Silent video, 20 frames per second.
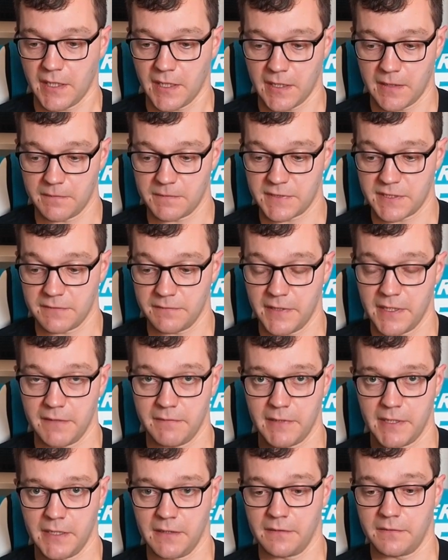so
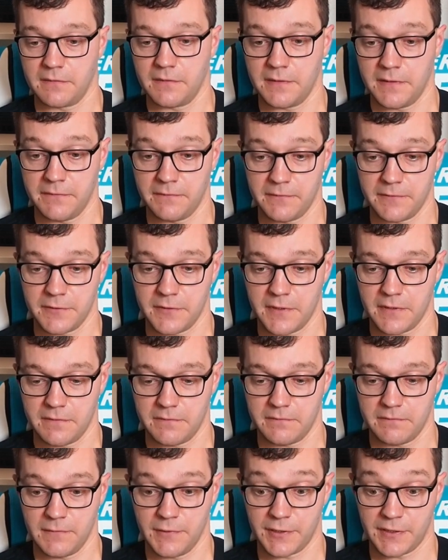really
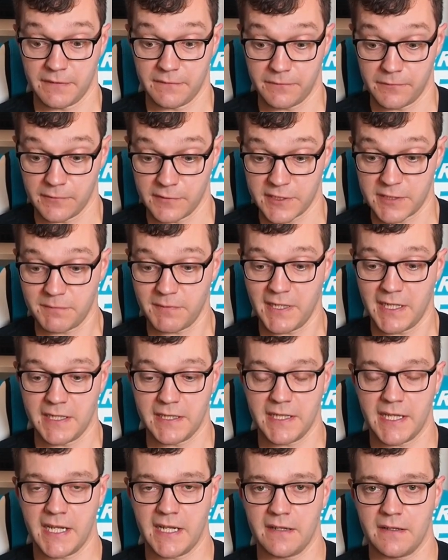looking forward to playing
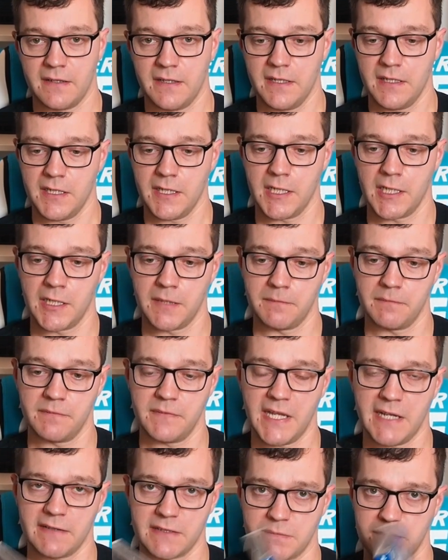that.
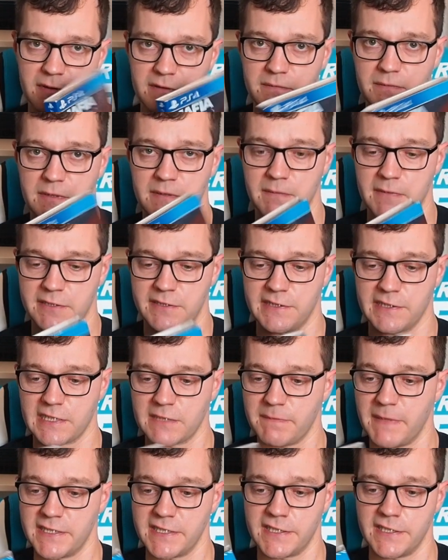That was probably the most
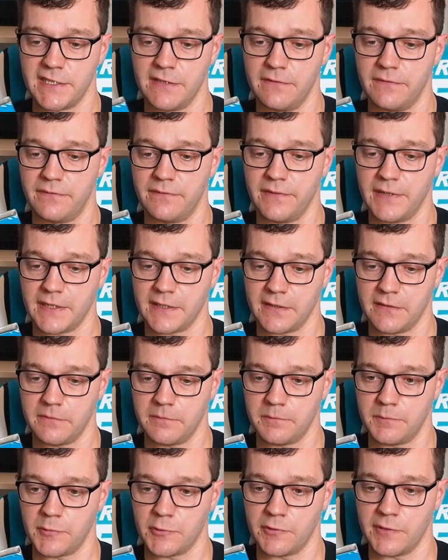expensive thing I
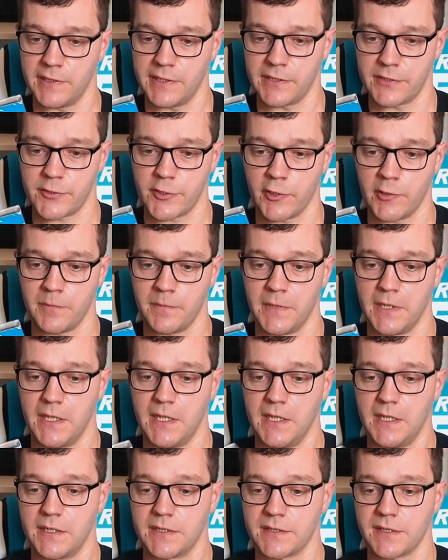bought at the shop,
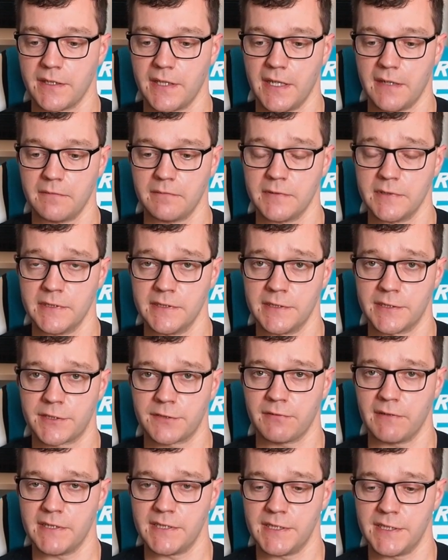so that was
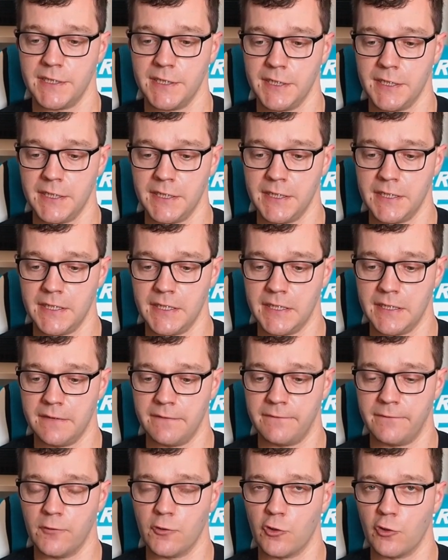
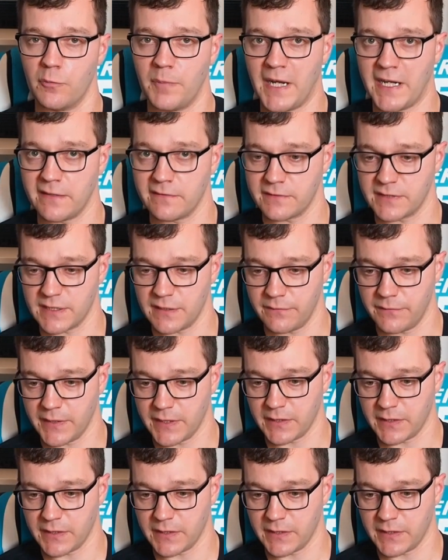£24 I think,